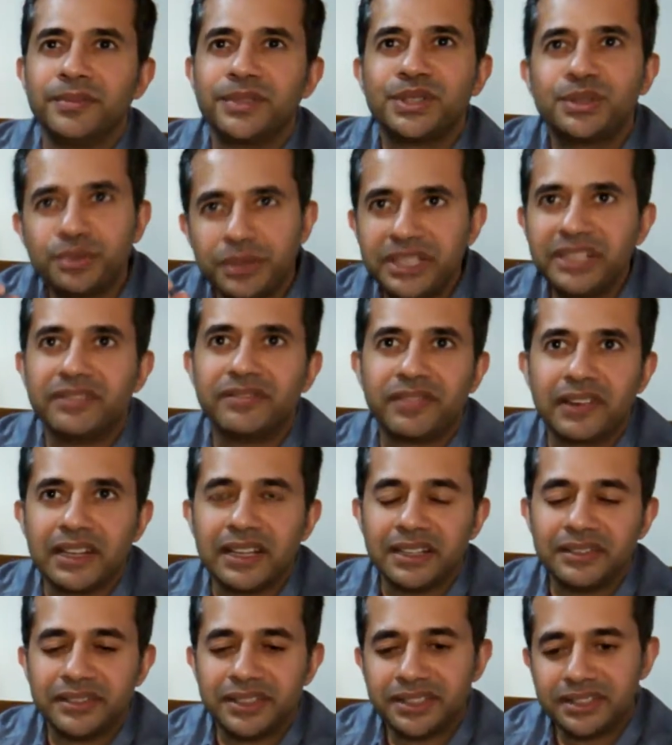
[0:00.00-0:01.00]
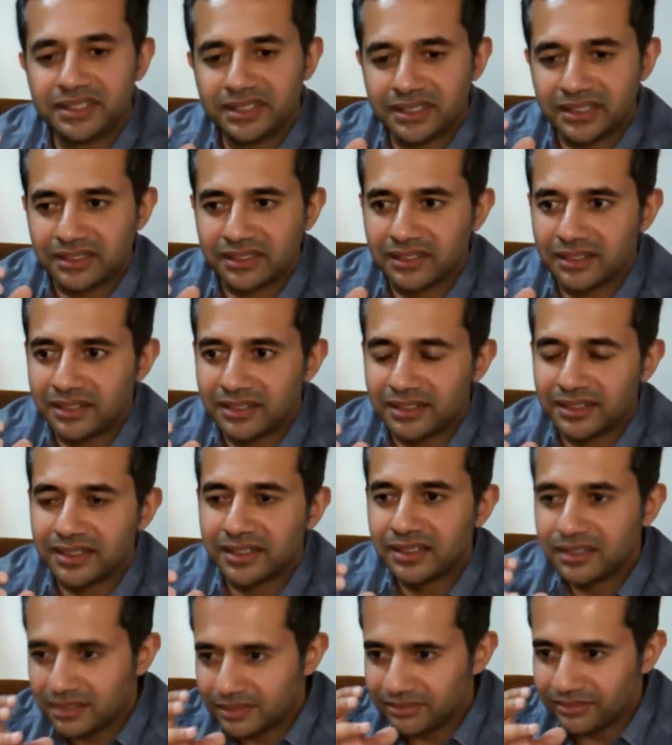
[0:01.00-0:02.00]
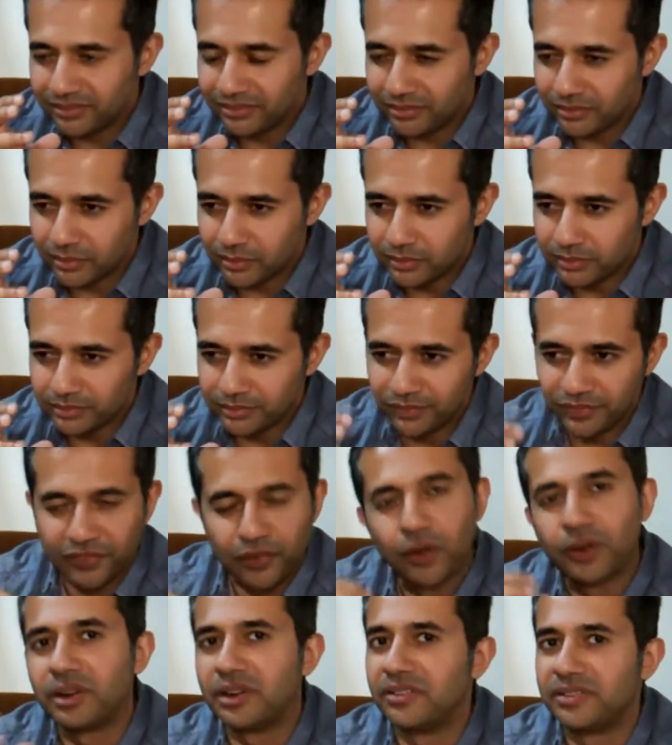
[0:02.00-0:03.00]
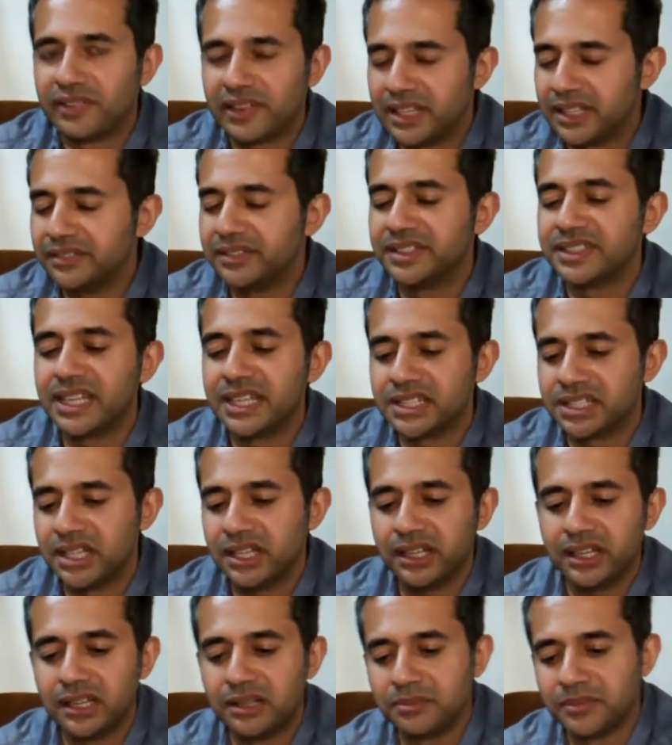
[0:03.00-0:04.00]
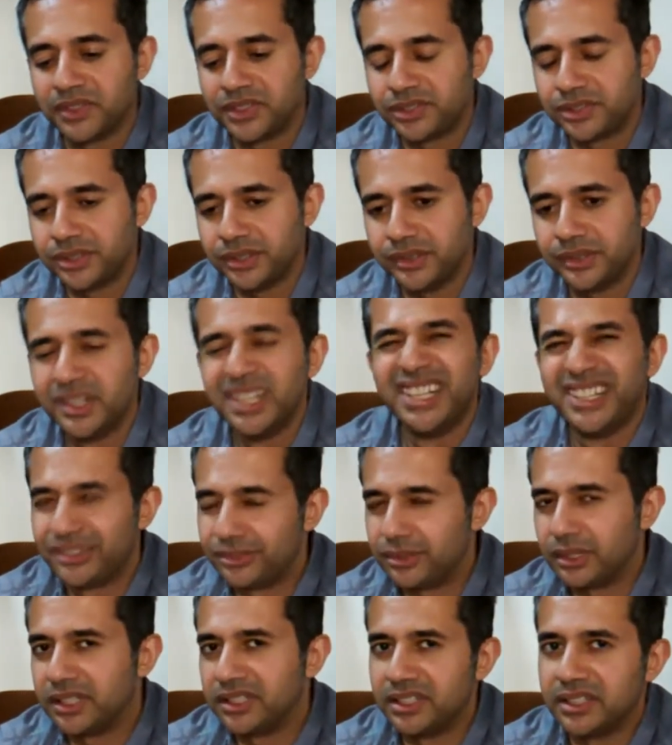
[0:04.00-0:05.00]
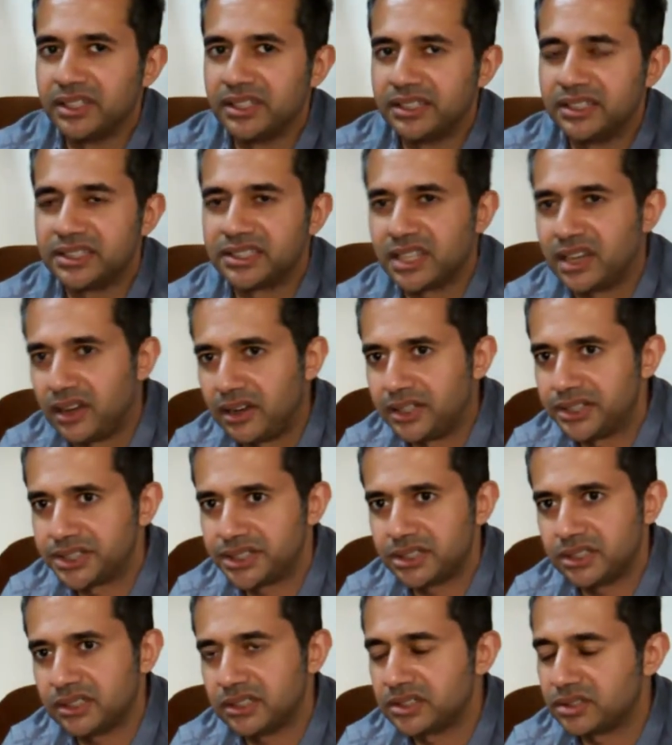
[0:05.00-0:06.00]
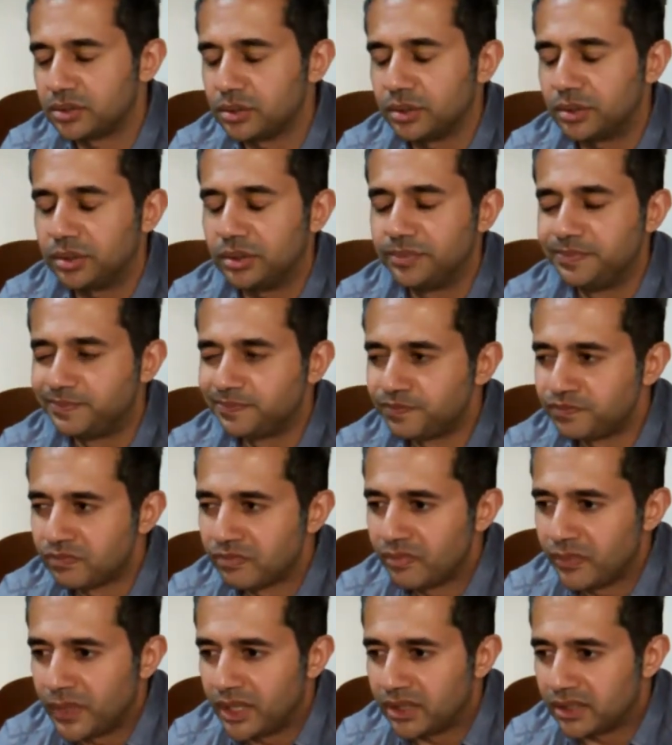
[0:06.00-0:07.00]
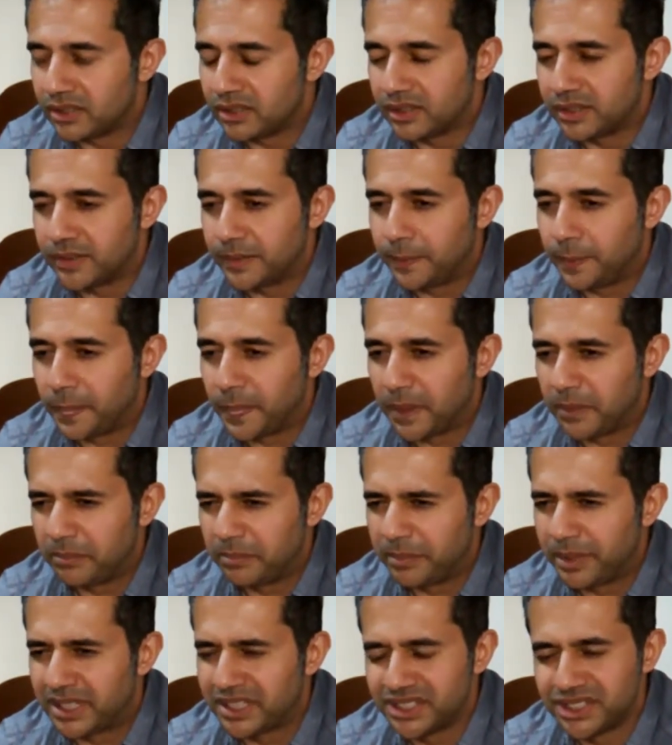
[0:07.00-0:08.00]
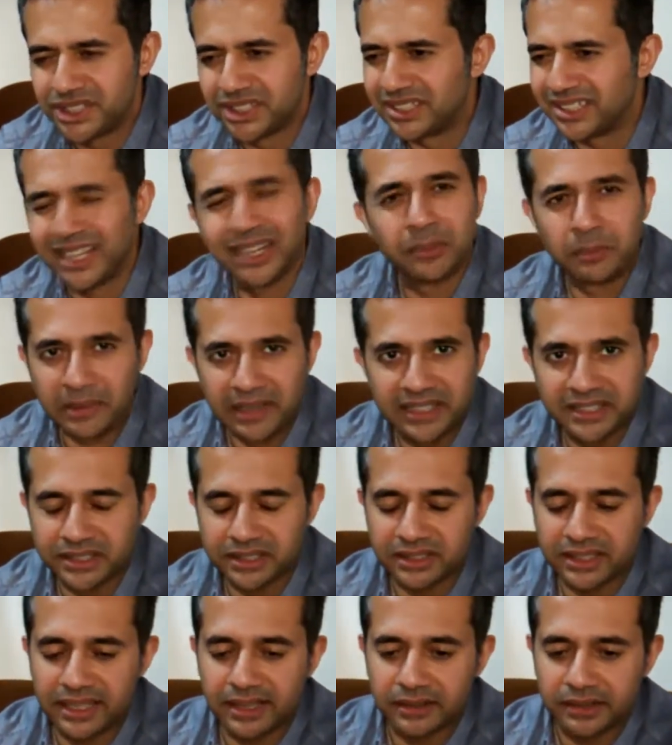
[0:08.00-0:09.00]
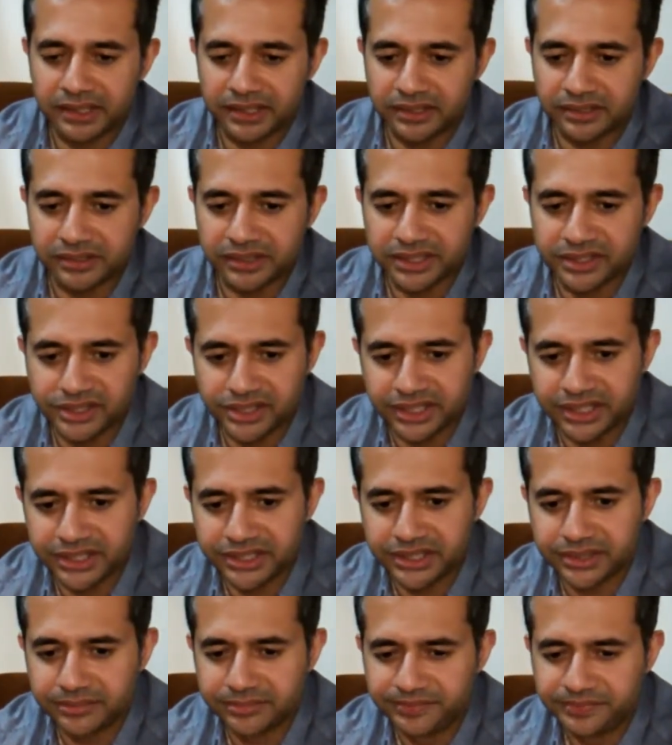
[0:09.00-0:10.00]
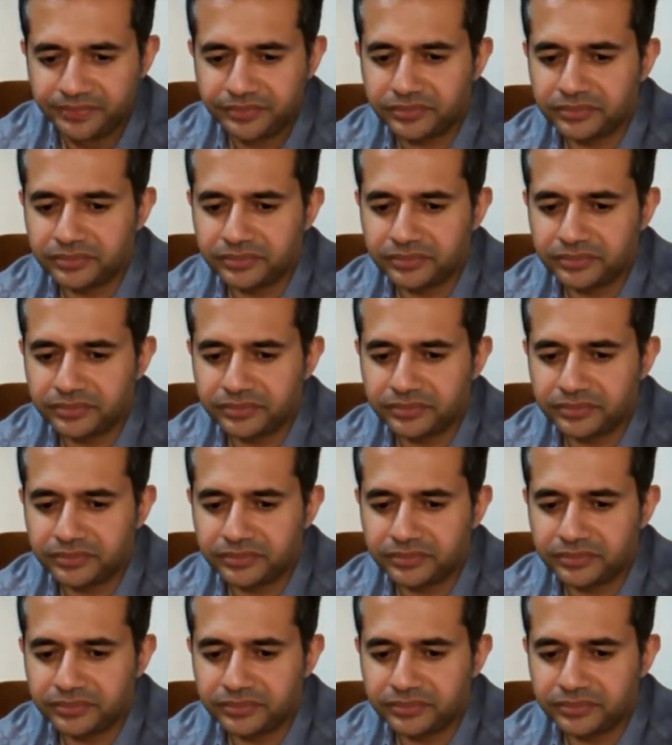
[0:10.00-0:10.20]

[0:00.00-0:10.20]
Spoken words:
sweet flavors and floral flavors actually come through, rather than this harshness or pungent, unpleasant characteristics.